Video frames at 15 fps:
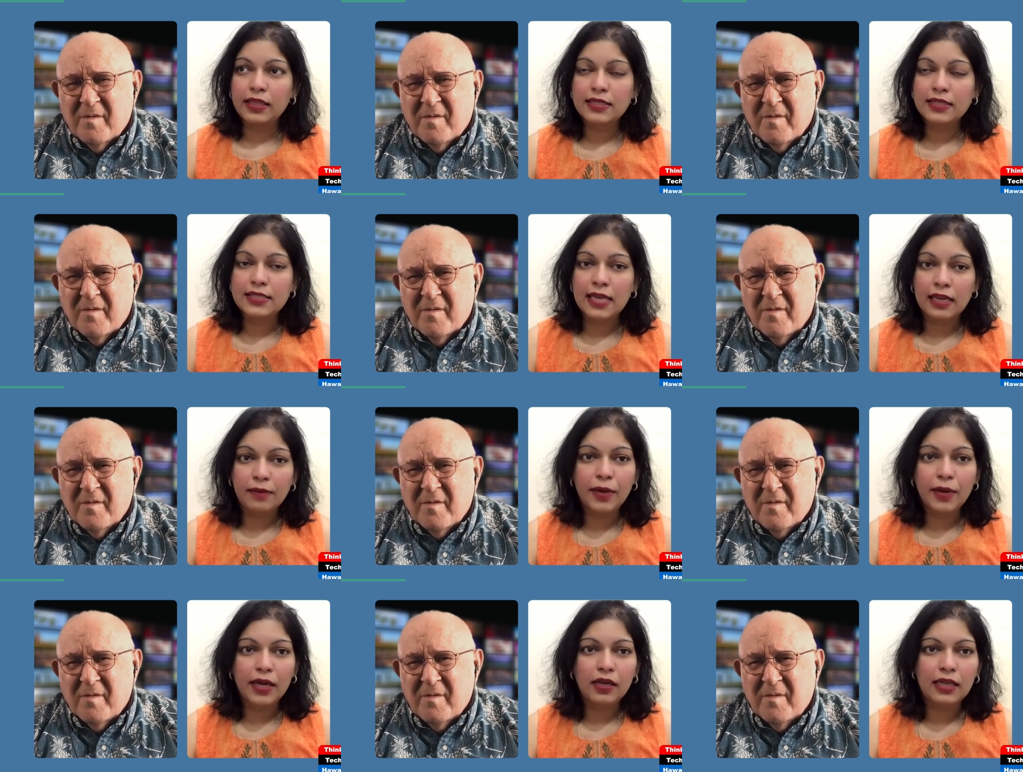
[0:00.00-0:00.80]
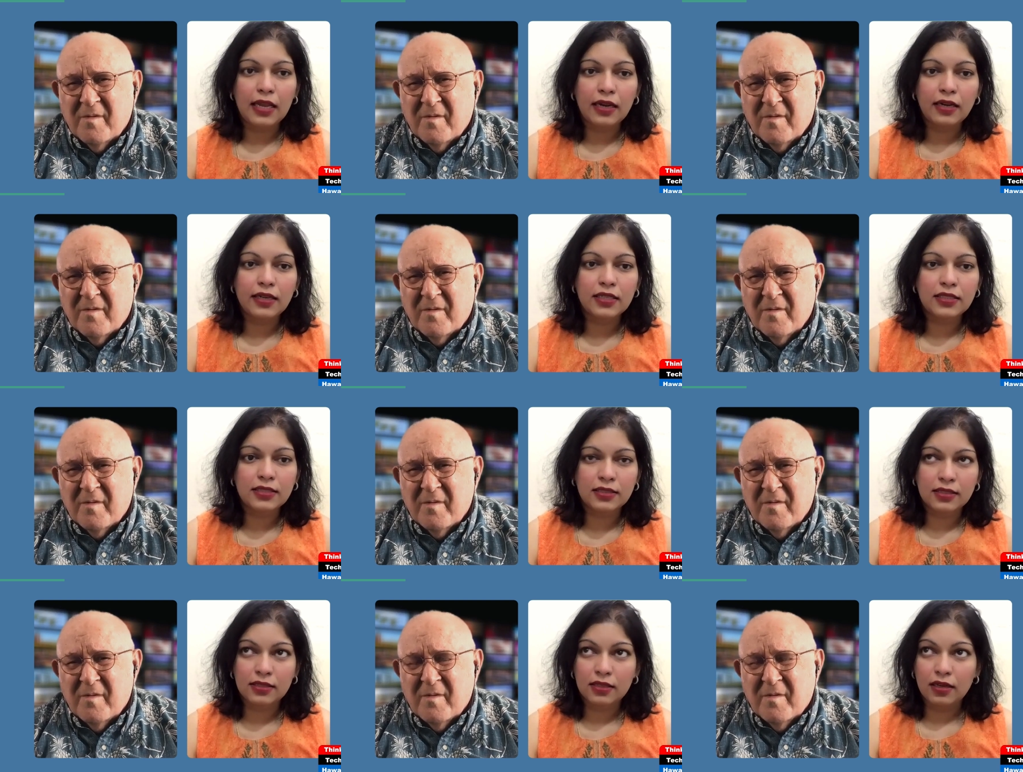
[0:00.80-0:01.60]
Speaker 1: they celebrate
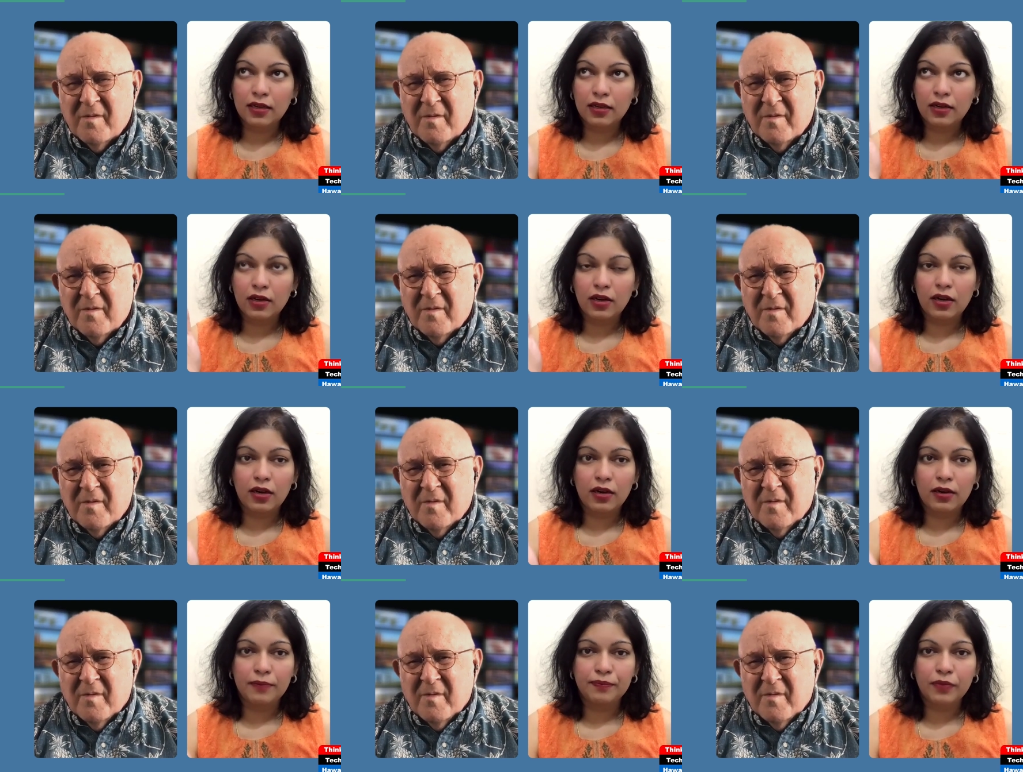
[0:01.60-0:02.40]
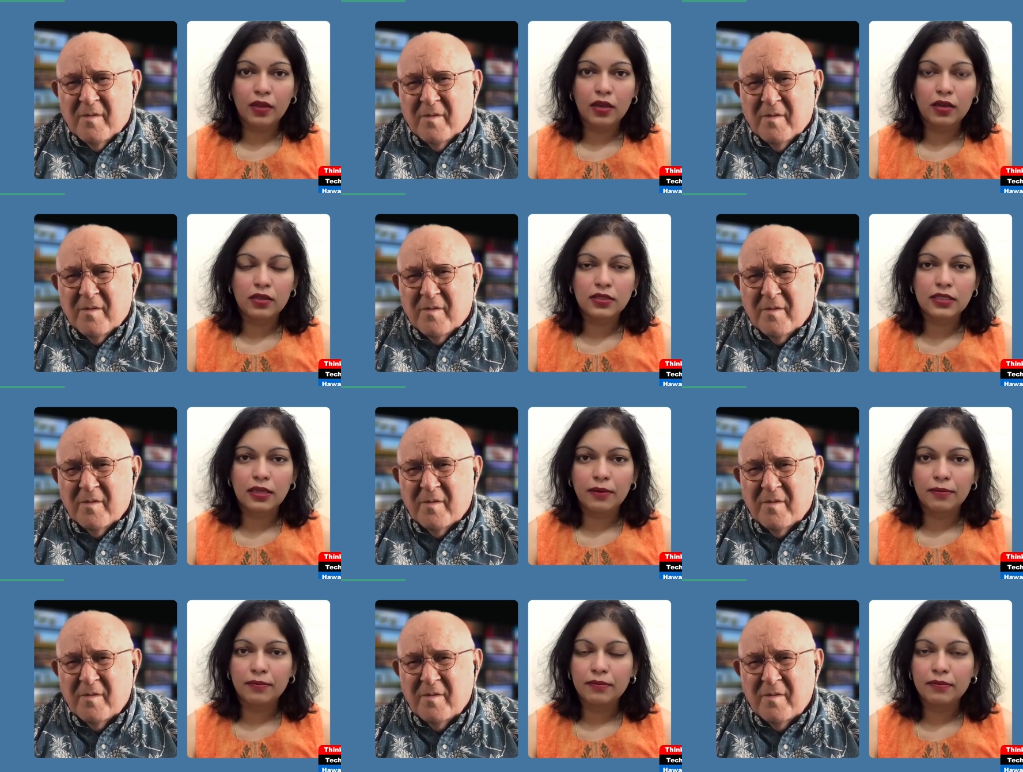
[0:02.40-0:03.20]
terrorists, um, uh,
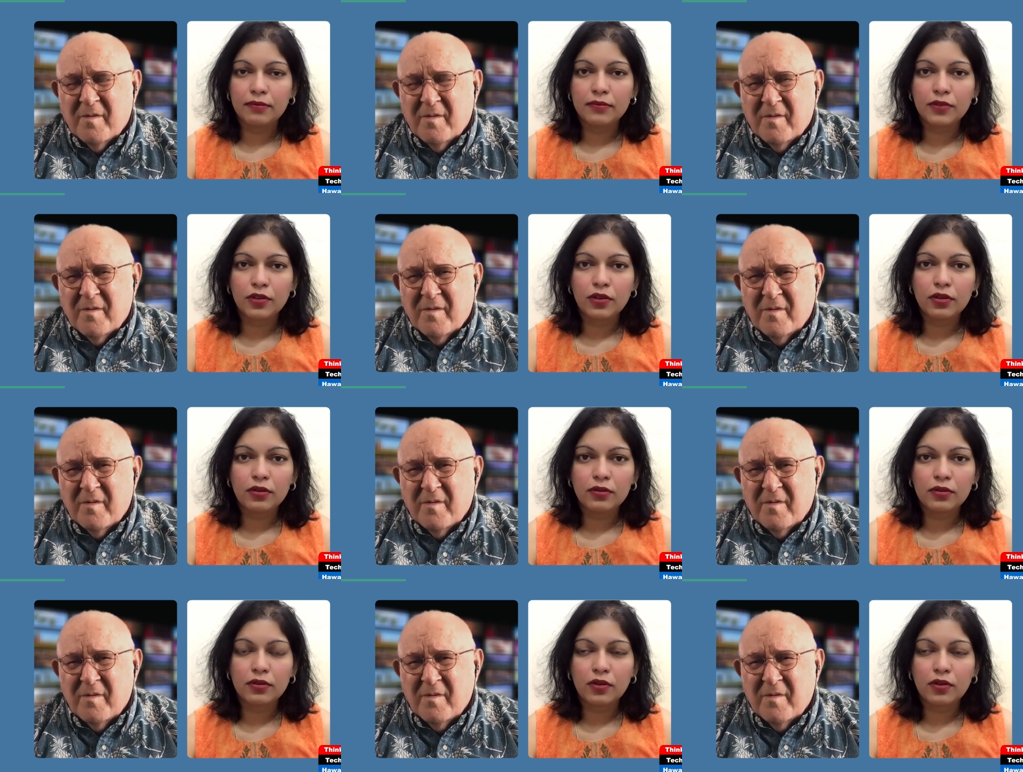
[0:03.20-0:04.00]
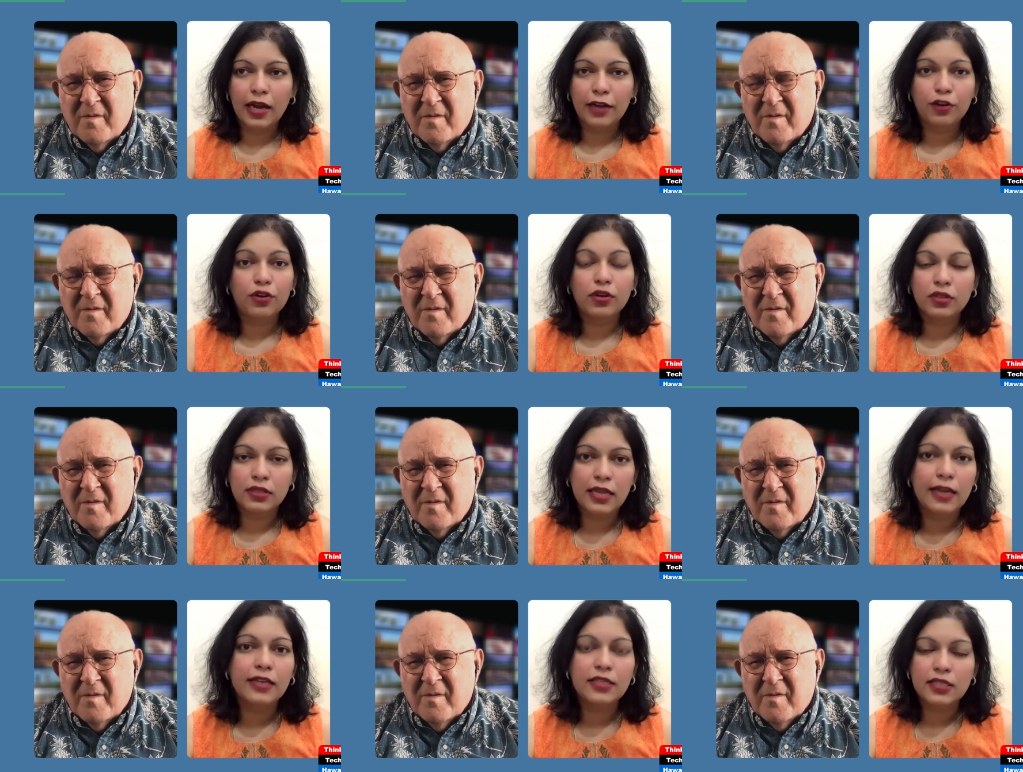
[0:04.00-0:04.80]
uh, you know,
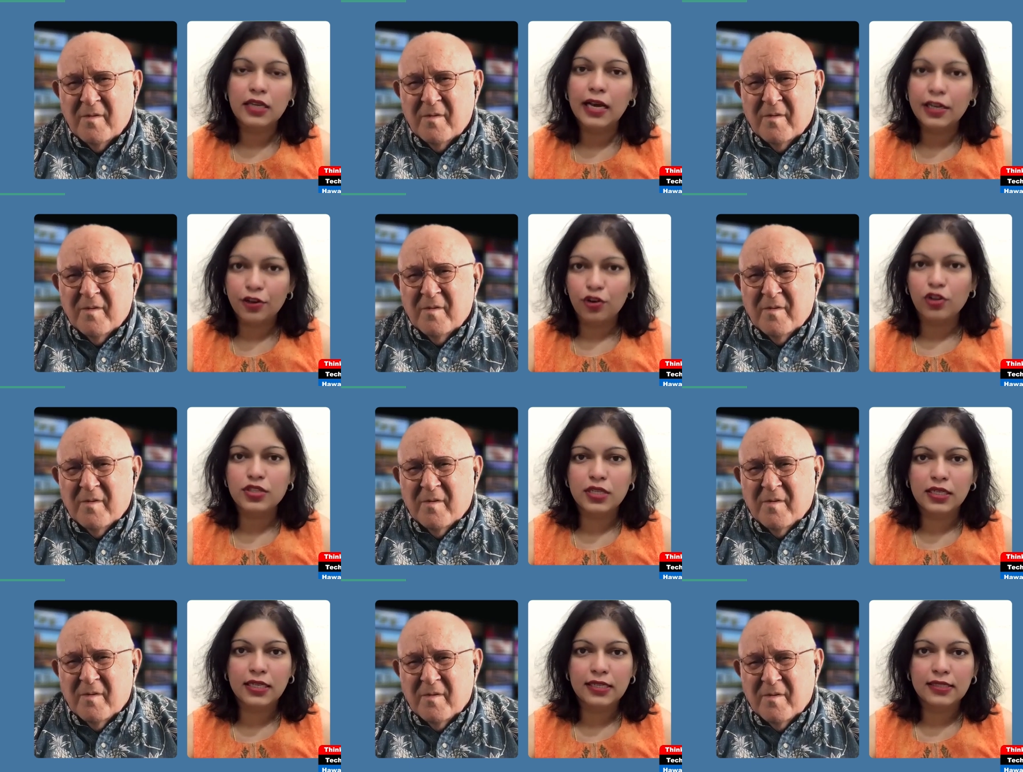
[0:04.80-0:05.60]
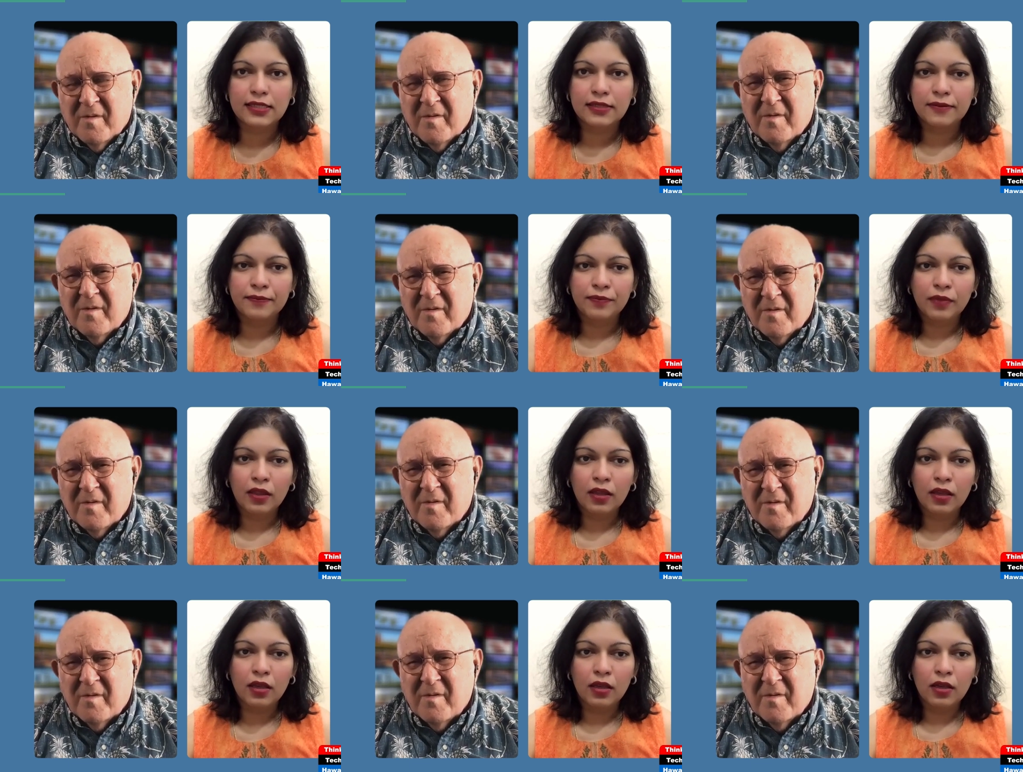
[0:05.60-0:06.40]
terrorist atrocities
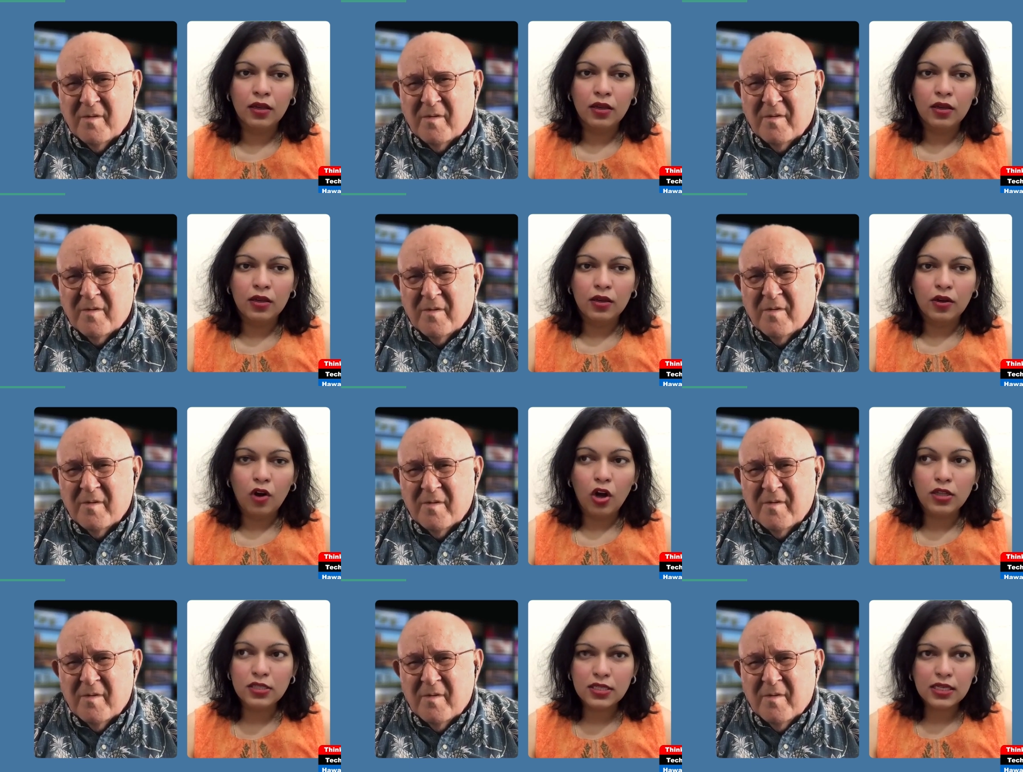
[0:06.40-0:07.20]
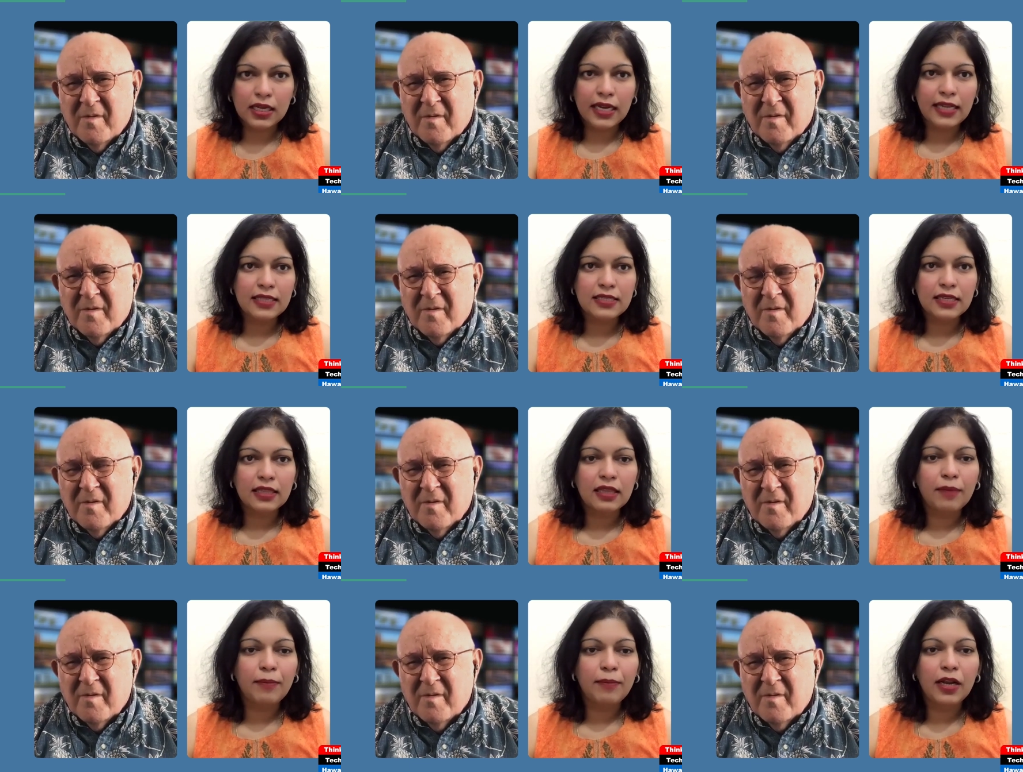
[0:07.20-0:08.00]
on screens in
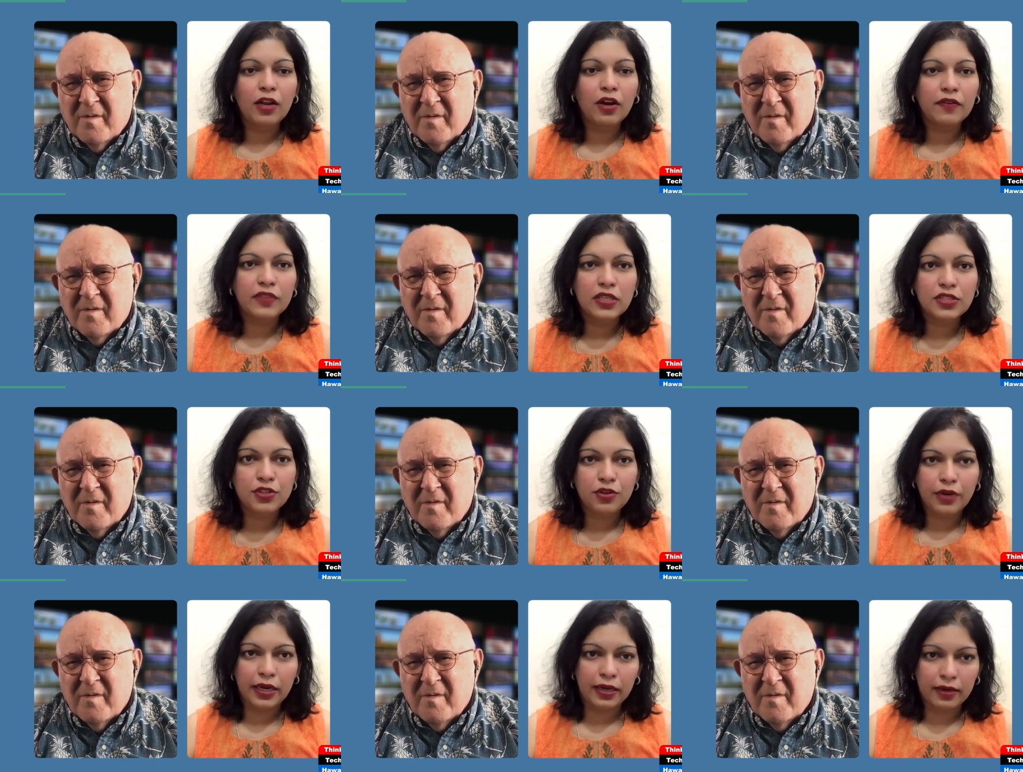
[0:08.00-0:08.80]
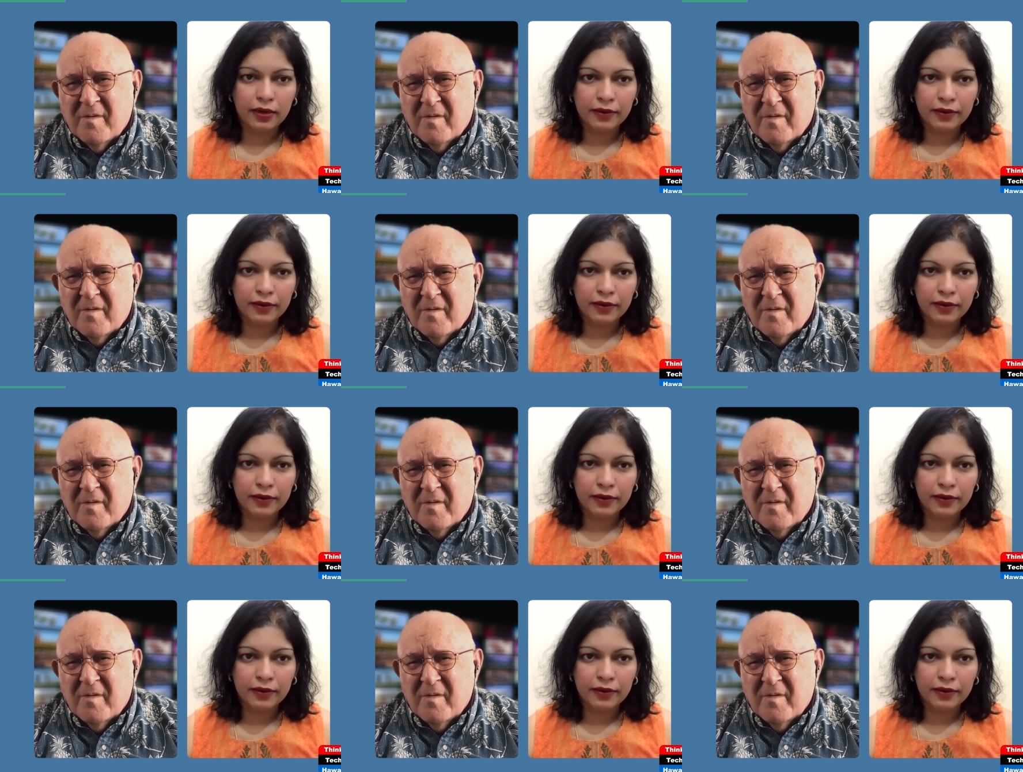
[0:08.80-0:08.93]
the middle of the street.